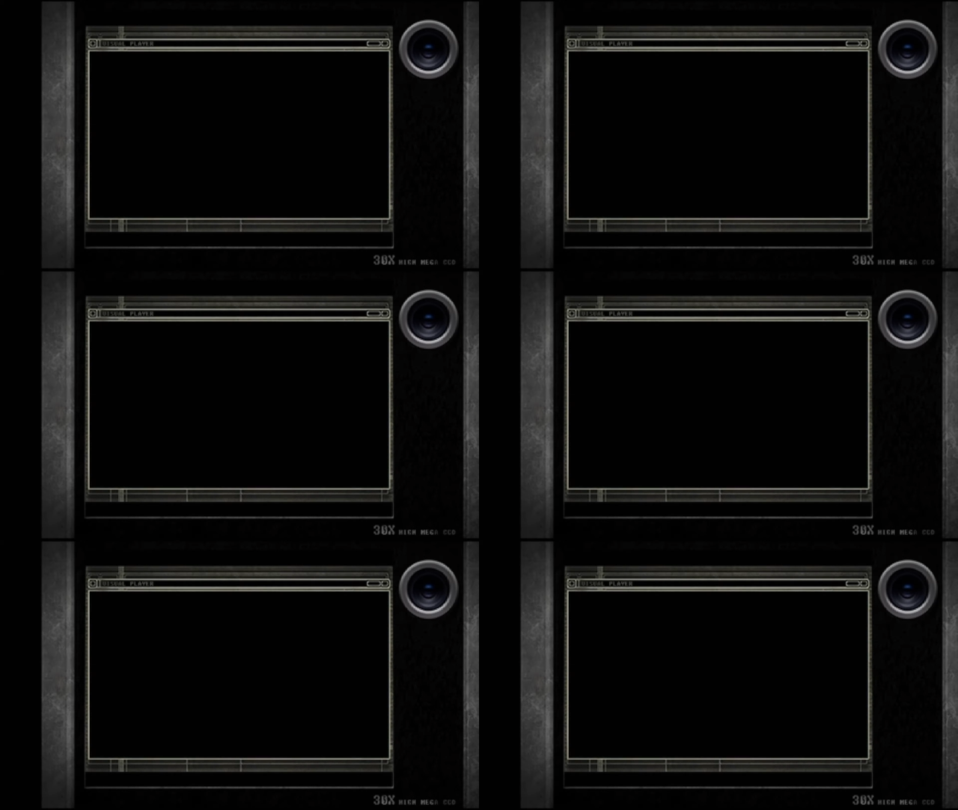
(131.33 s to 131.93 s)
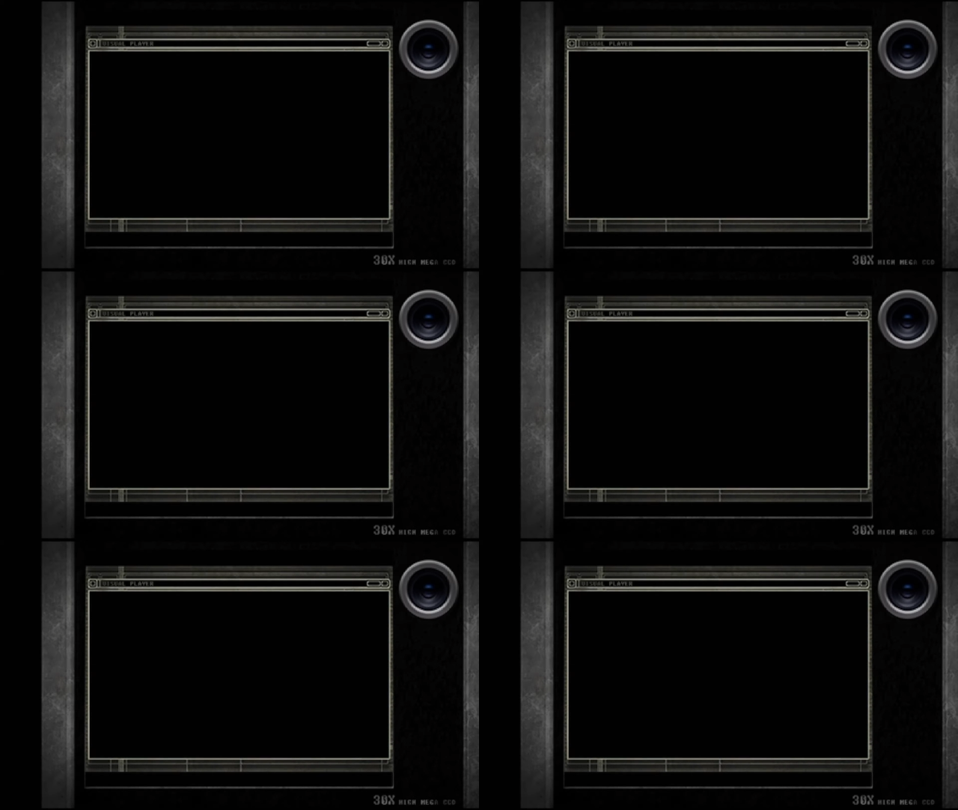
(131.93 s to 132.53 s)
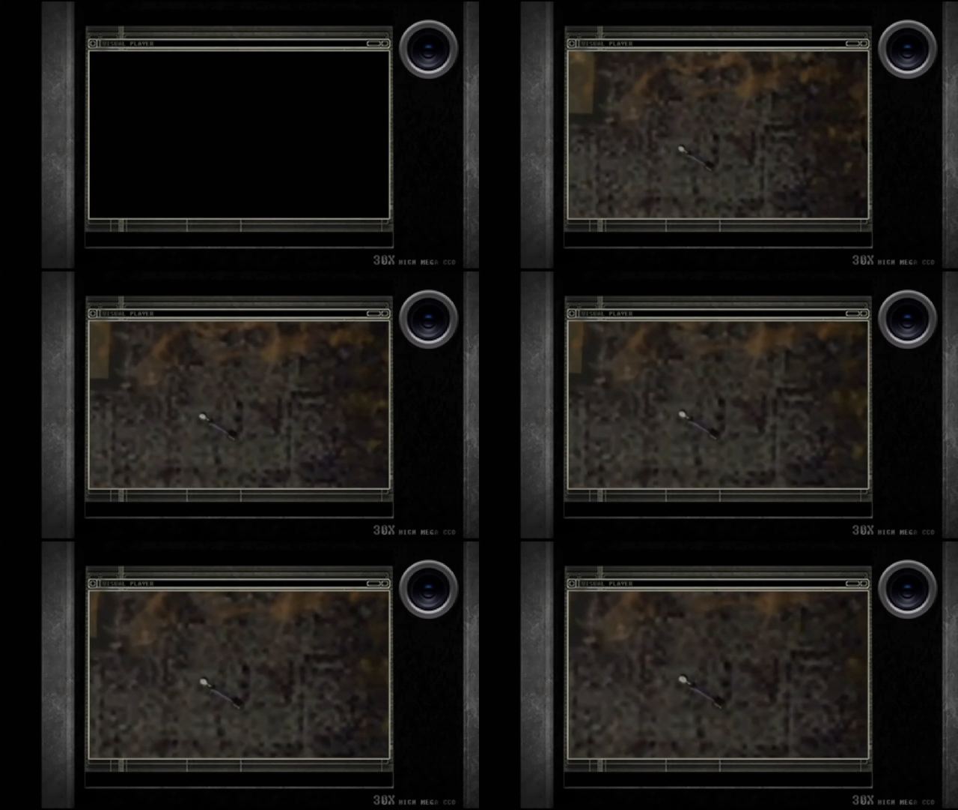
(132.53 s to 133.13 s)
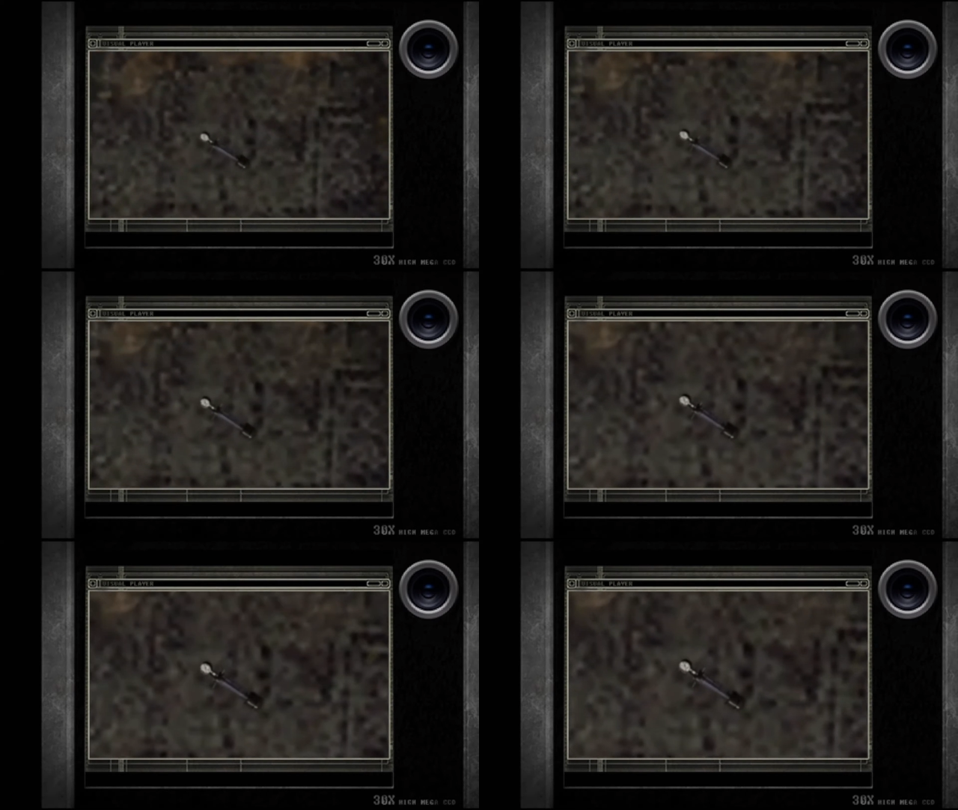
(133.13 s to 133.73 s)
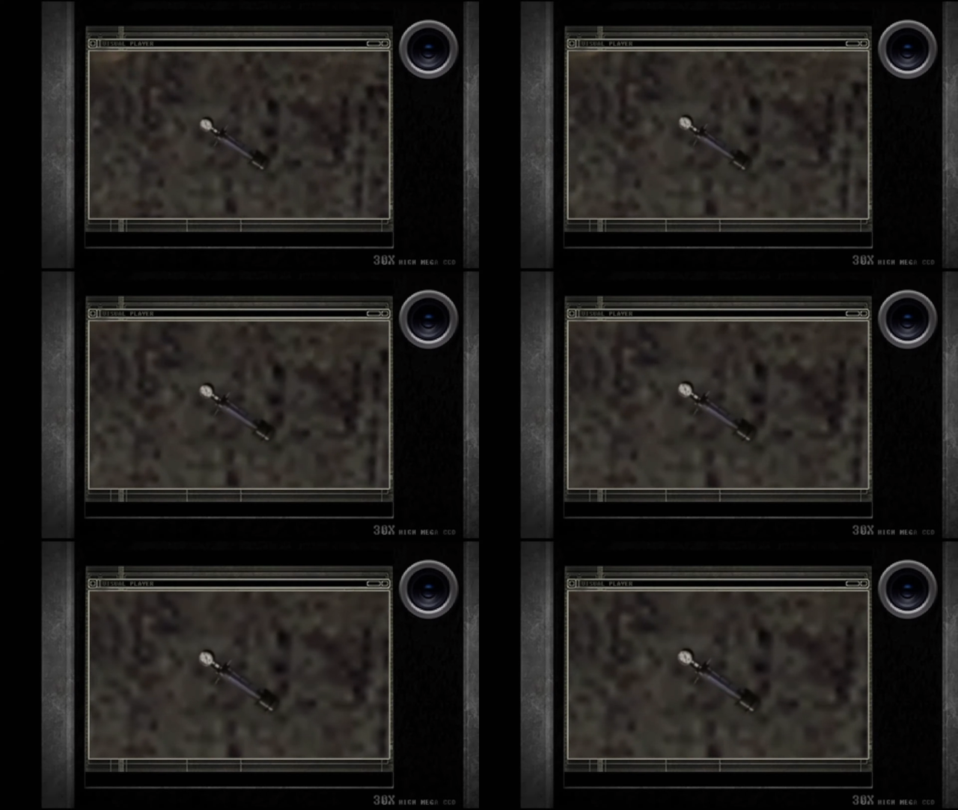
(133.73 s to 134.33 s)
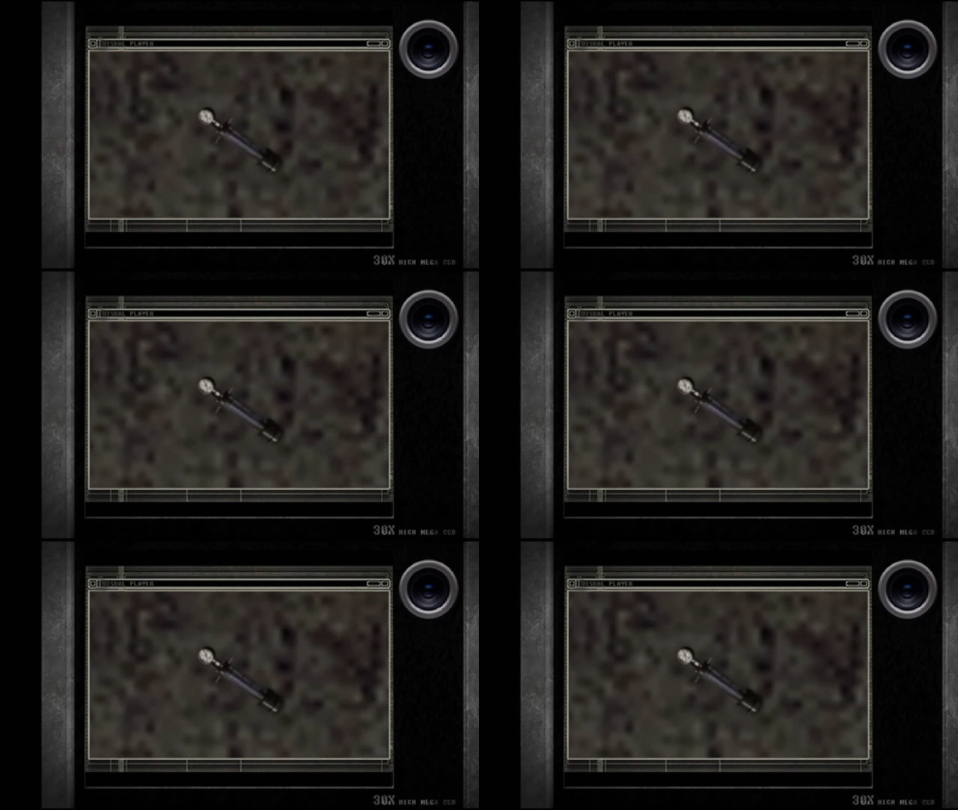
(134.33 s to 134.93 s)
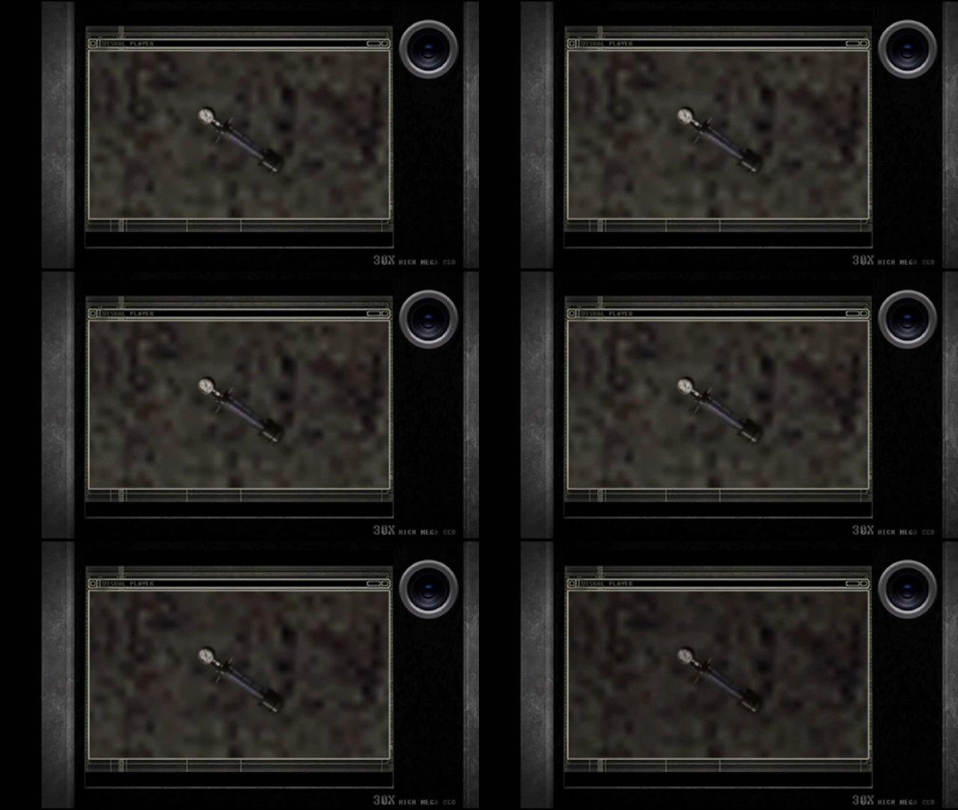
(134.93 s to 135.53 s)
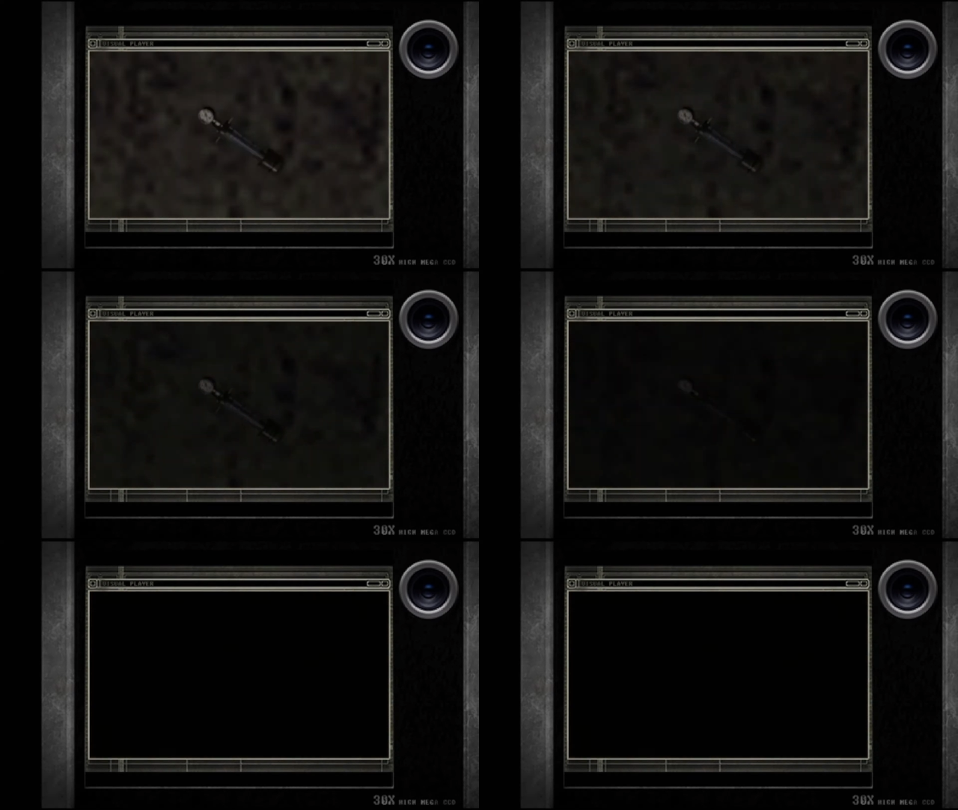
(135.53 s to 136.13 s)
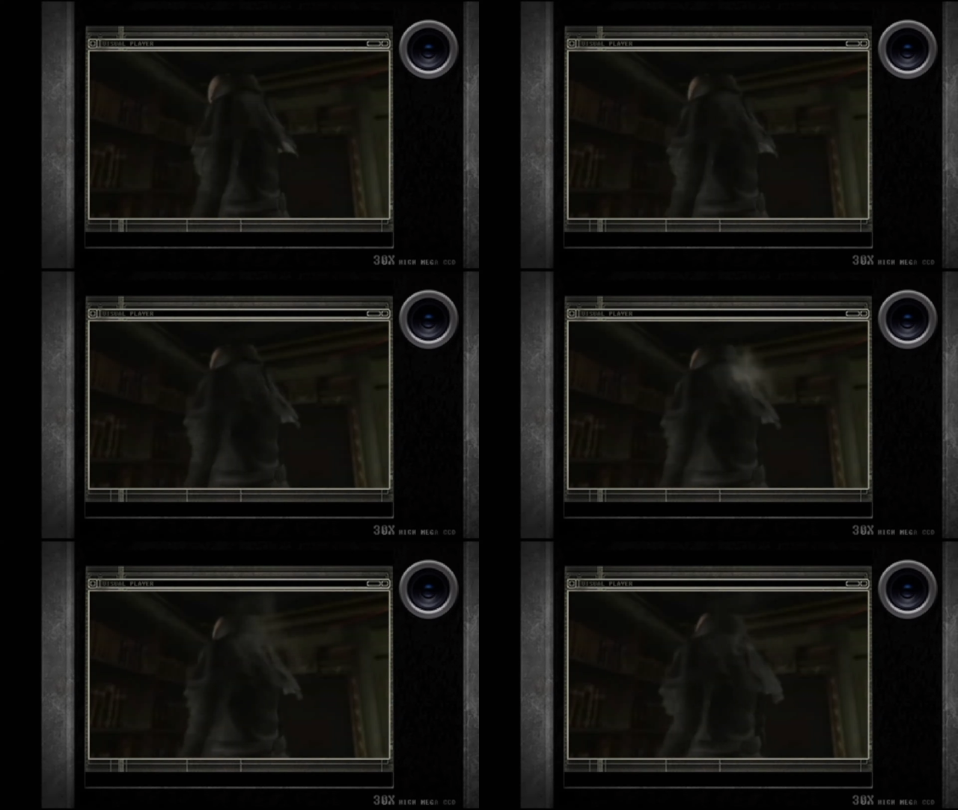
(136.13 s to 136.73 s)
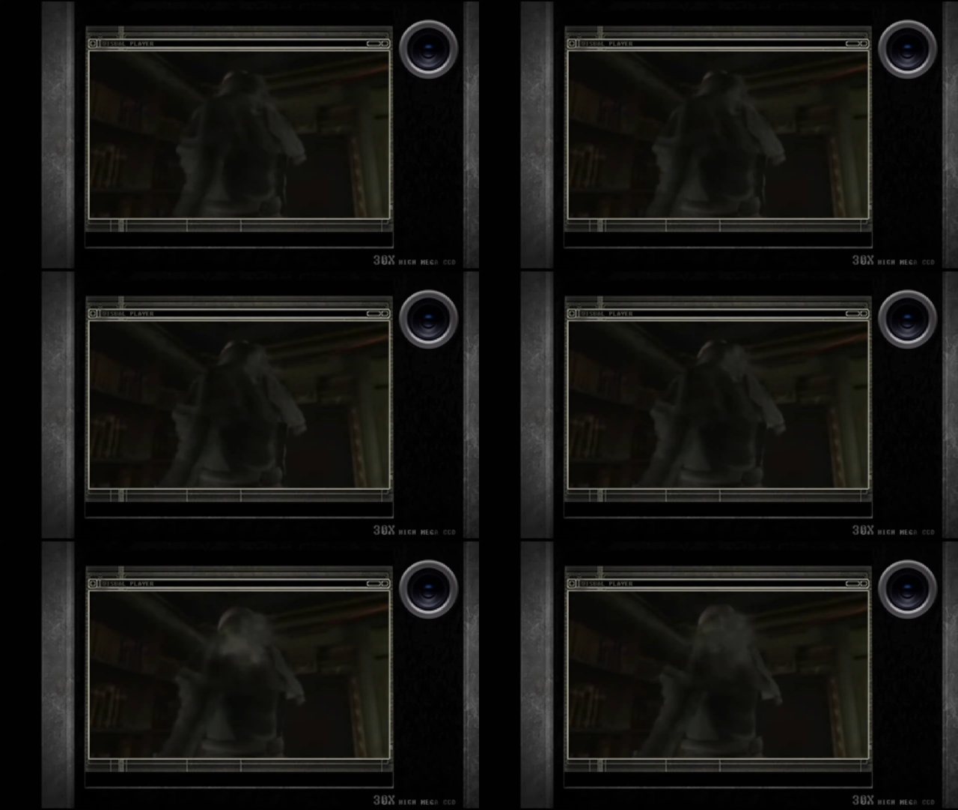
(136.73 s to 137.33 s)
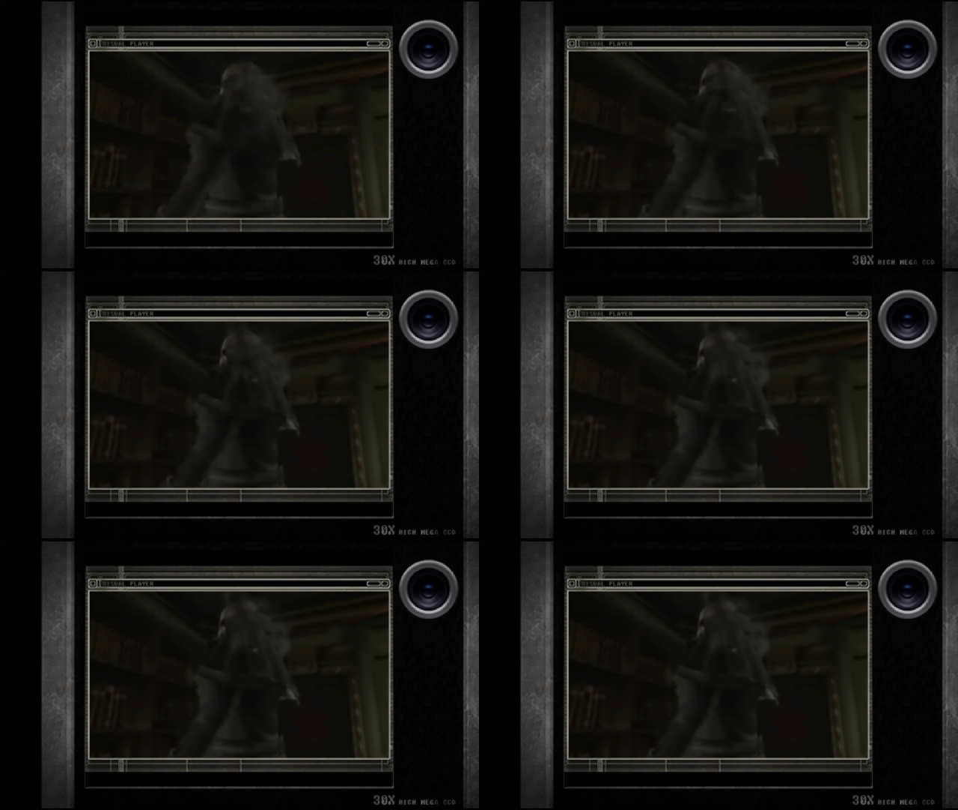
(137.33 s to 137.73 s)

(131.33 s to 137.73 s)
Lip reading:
No face is visible, so there are no lips to read.